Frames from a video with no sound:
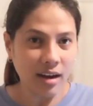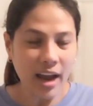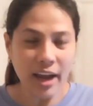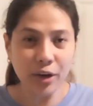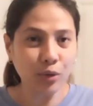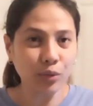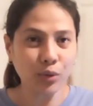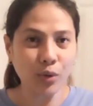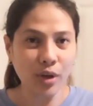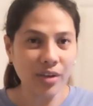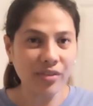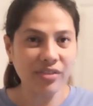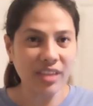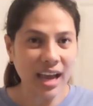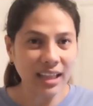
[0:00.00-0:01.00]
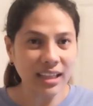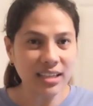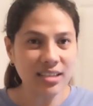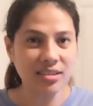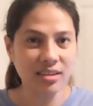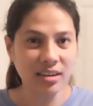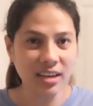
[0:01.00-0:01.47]
I don't know if that
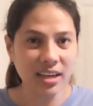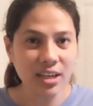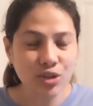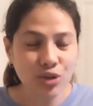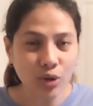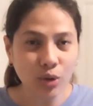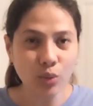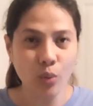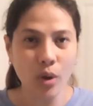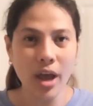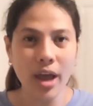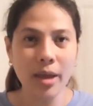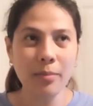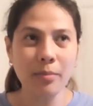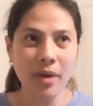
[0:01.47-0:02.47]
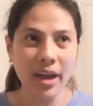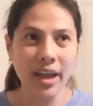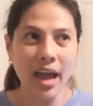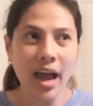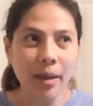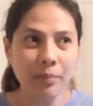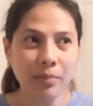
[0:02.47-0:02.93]
is the reason why my
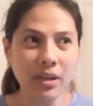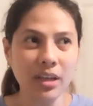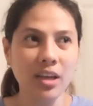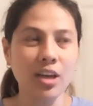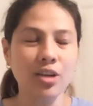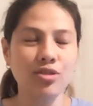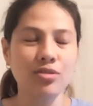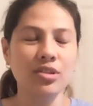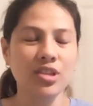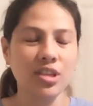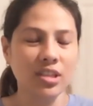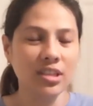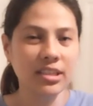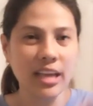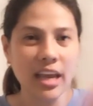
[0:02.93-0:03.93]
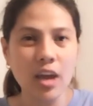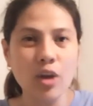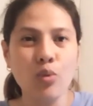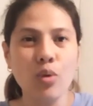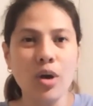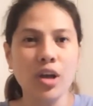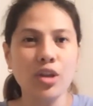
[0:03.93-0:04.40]
application since
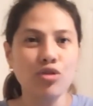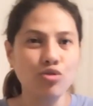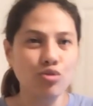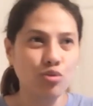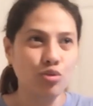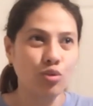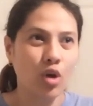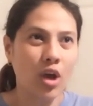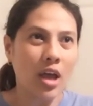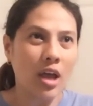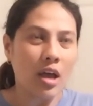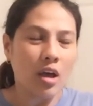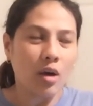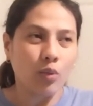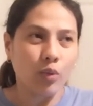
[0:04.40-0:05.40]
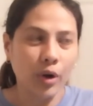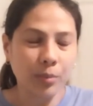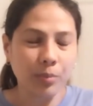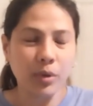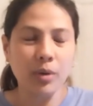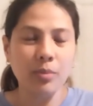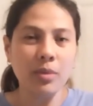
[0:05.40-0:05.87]
K1 to
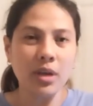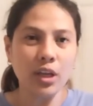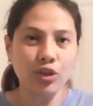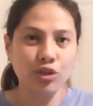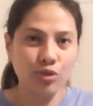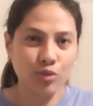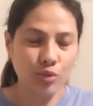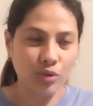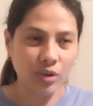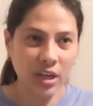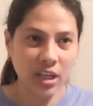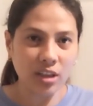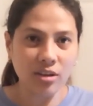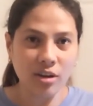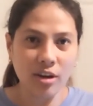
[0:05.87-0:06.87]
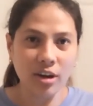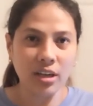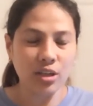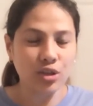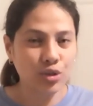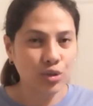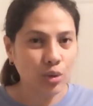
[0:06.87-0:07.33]
work permit to green card
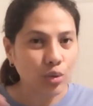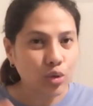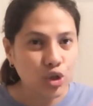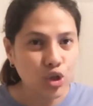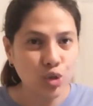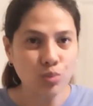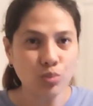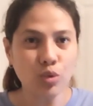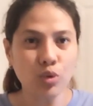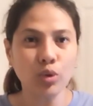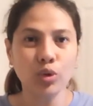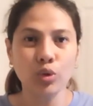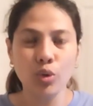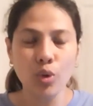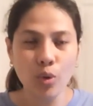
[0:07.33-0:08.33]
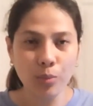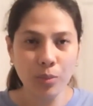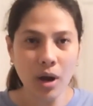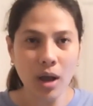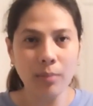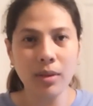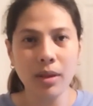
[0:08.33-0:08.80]
is so smooth, no
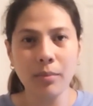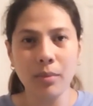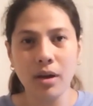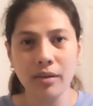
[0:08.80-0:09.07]
problem